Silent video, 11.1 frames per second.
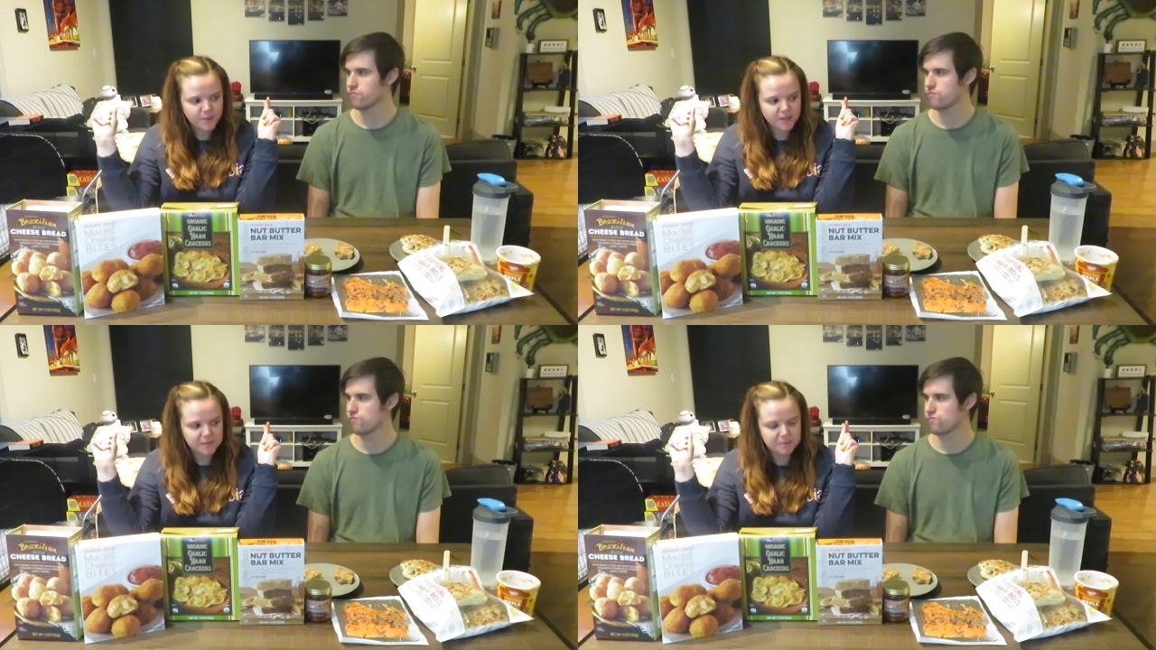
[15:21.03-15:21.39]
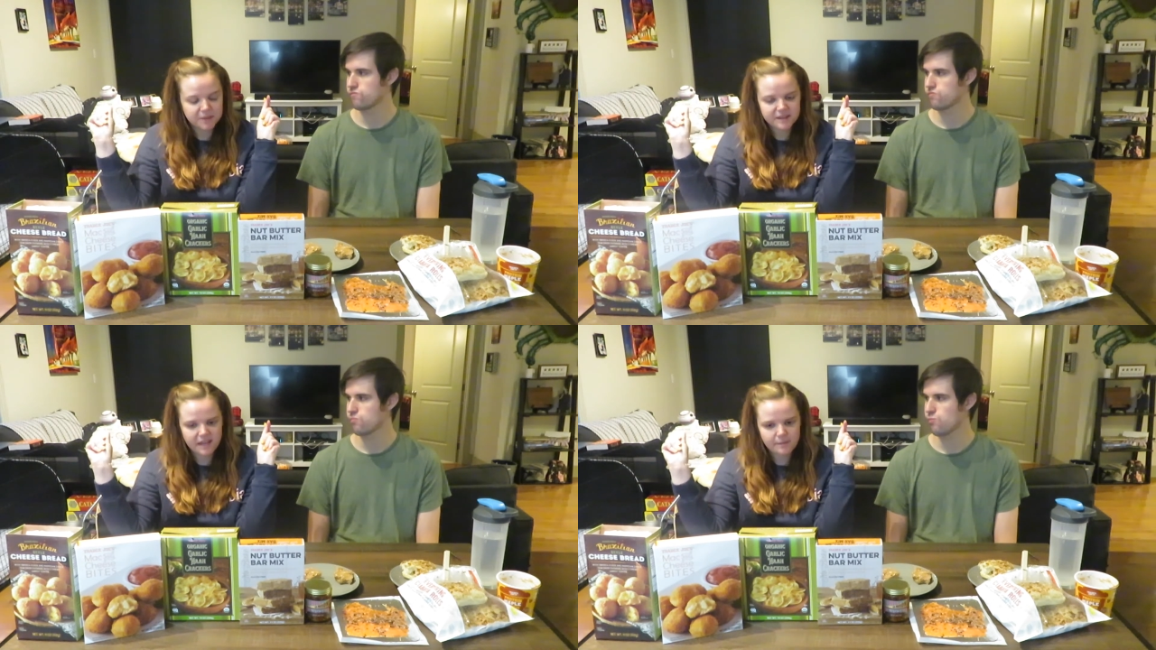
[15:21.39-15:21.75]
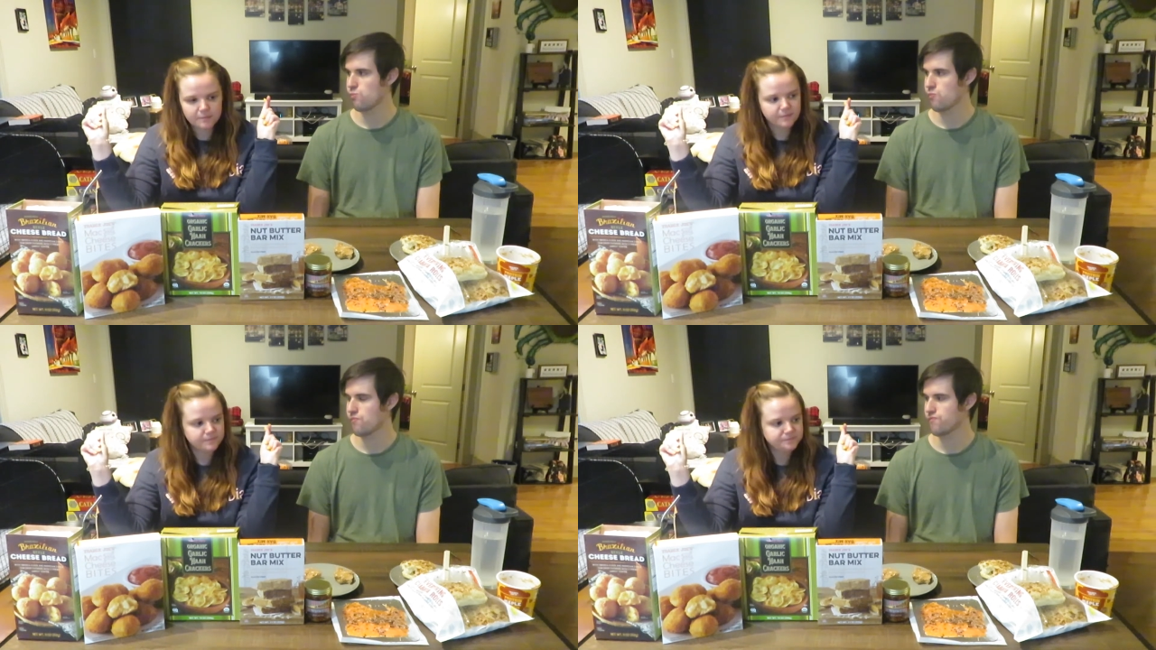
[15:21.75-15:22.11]
Speaker 1: we're going to put
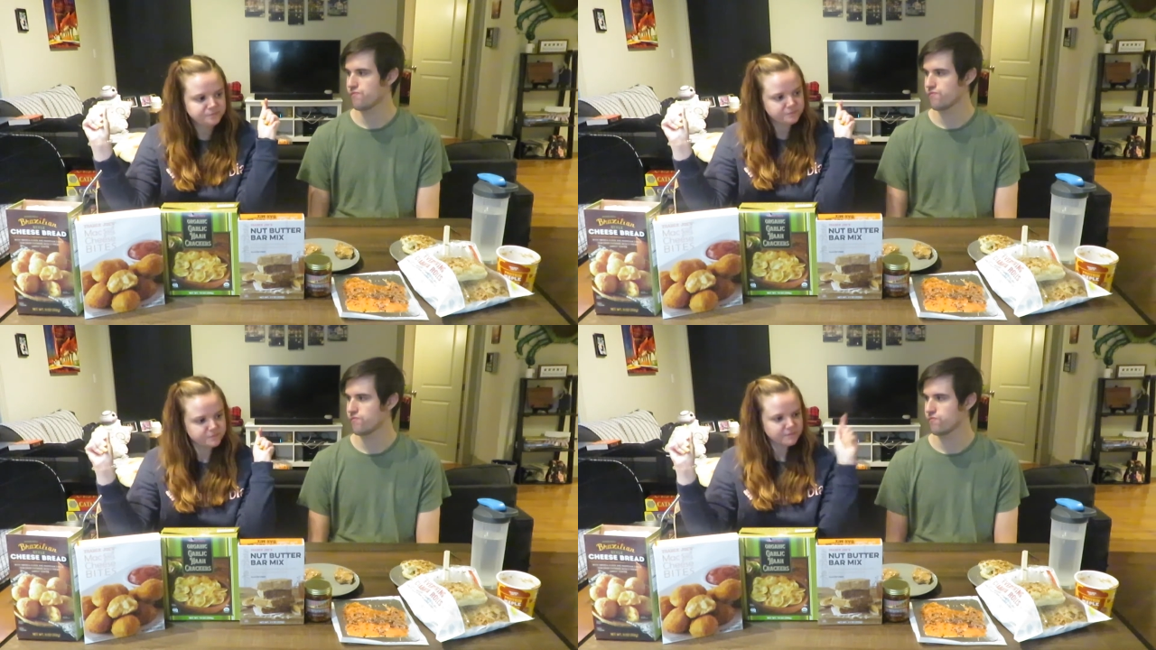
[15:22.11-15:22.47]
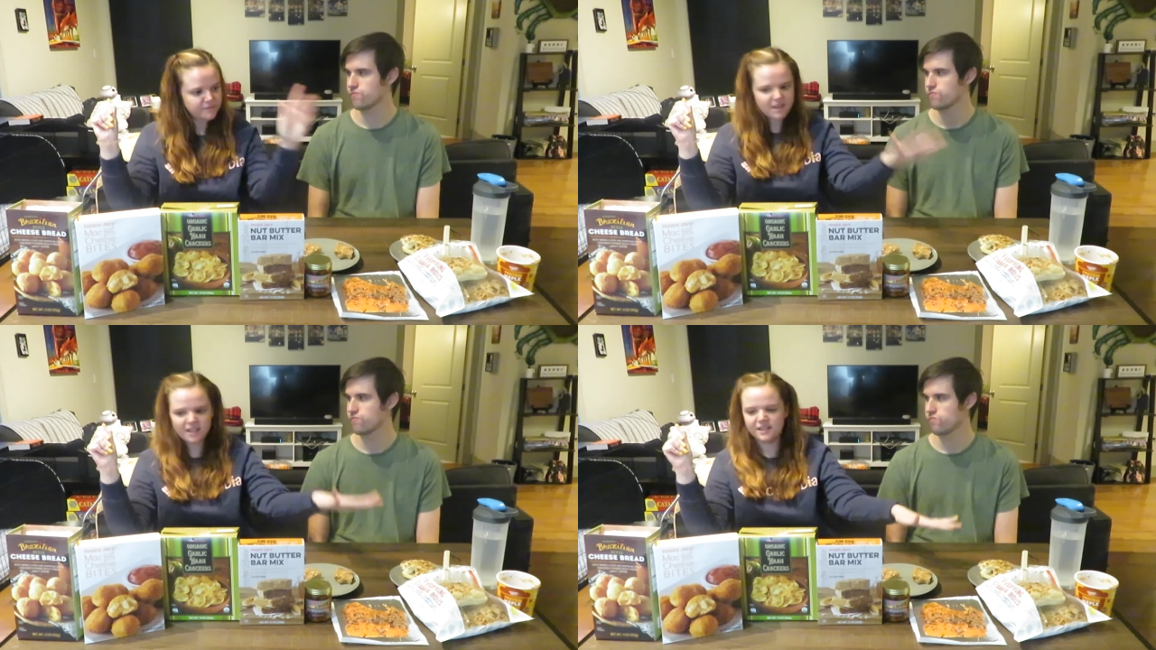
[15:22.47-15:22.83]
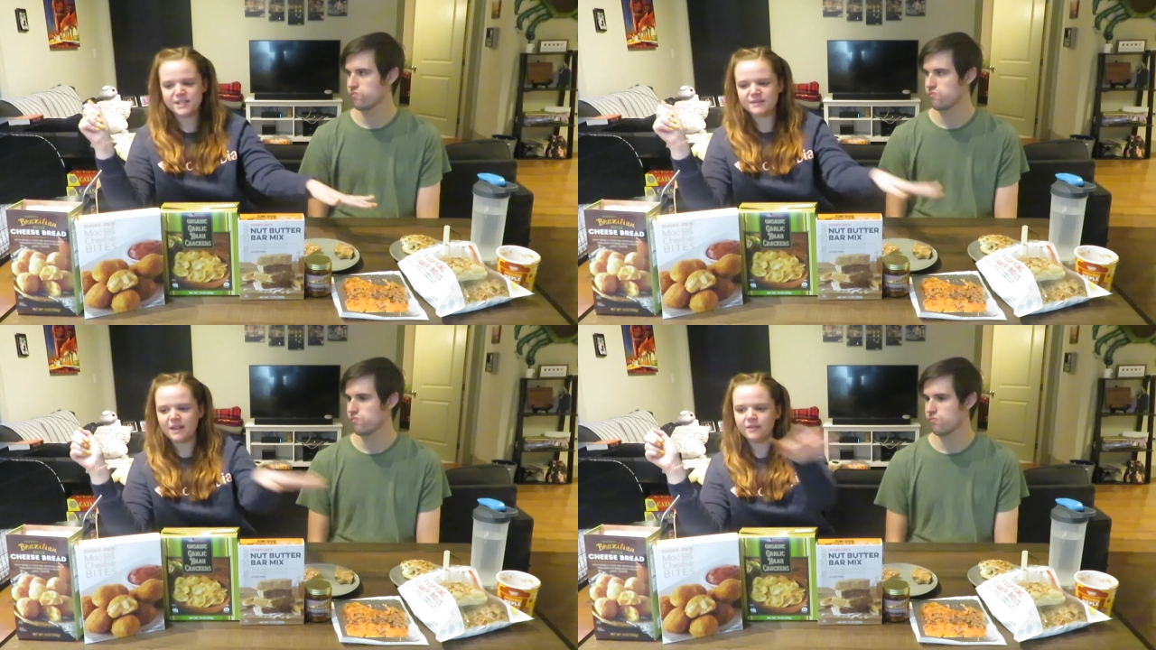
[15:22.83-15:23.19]
them
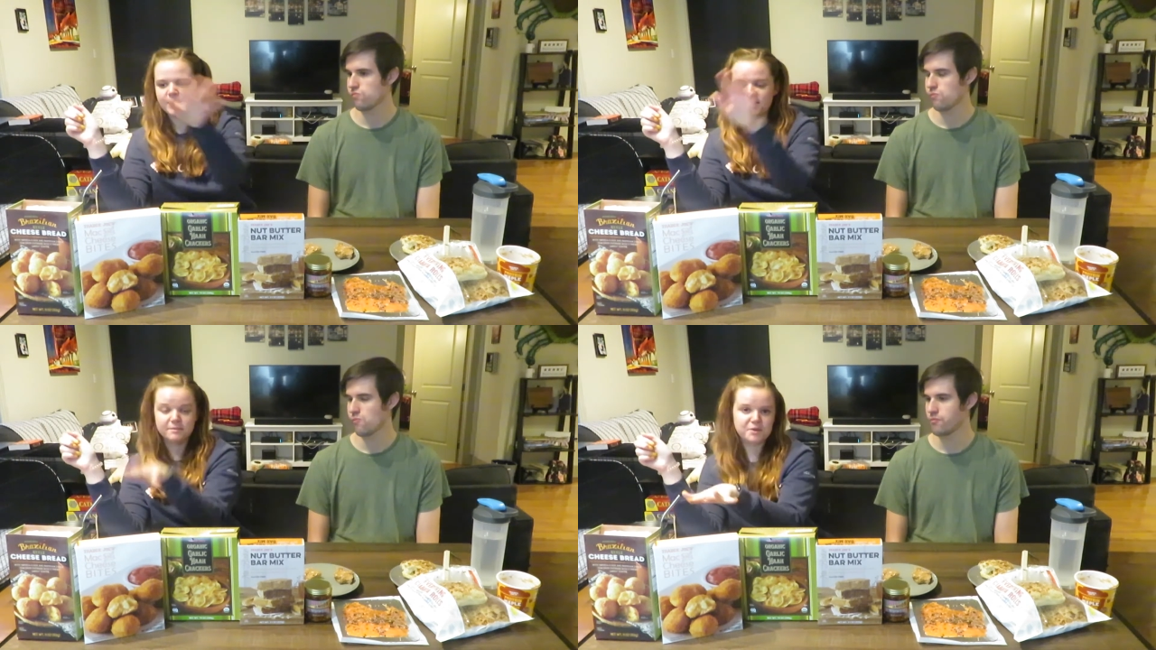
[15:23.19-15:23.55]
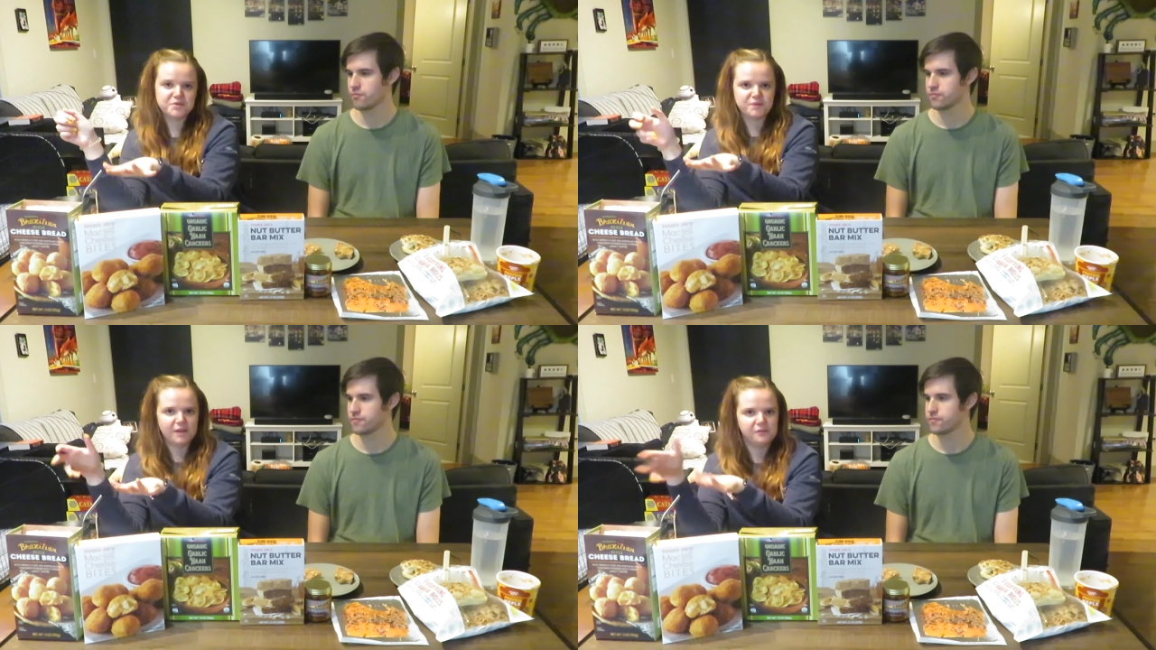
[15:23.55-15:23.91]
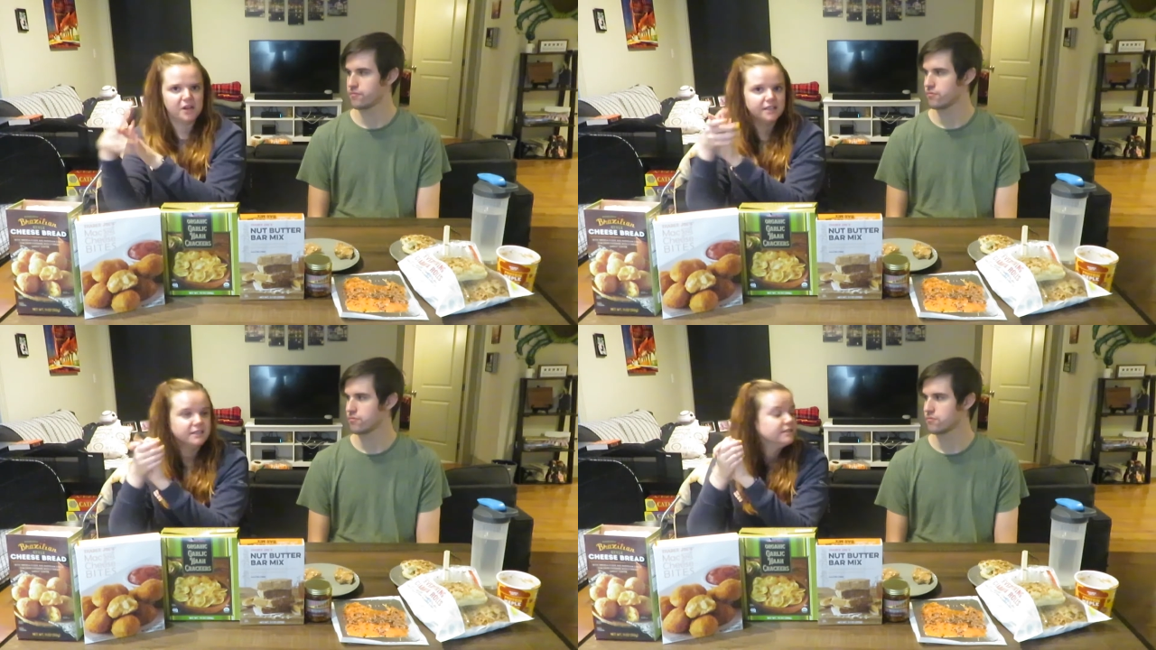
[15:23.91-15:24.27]
least favorite to most
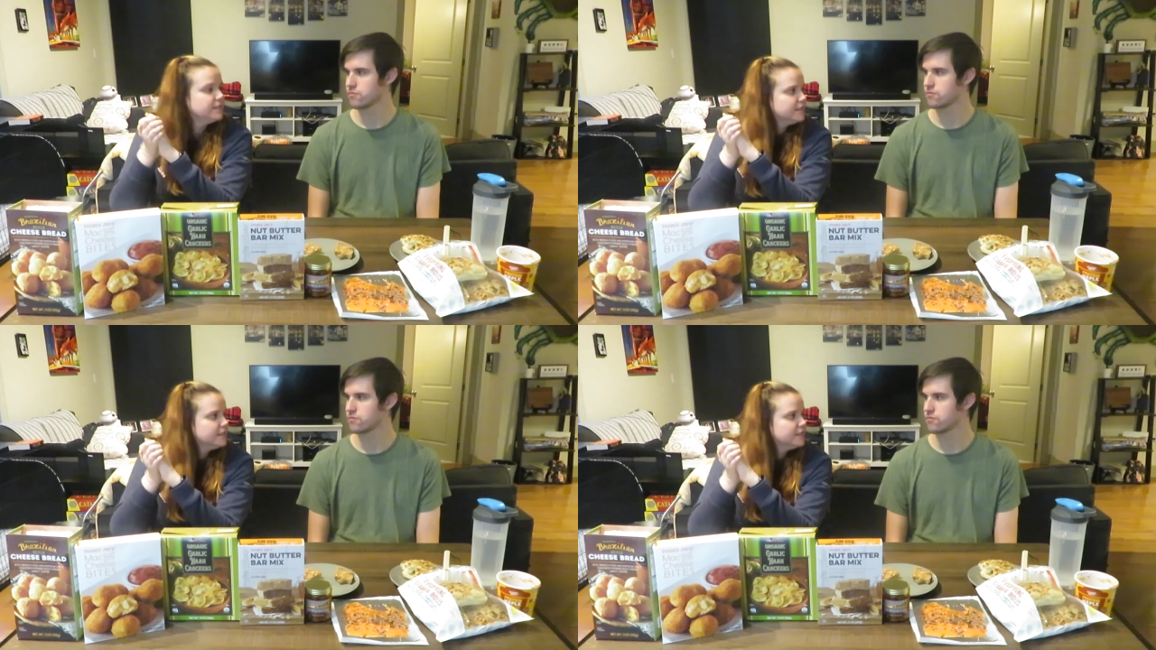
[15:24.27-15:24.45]
favorite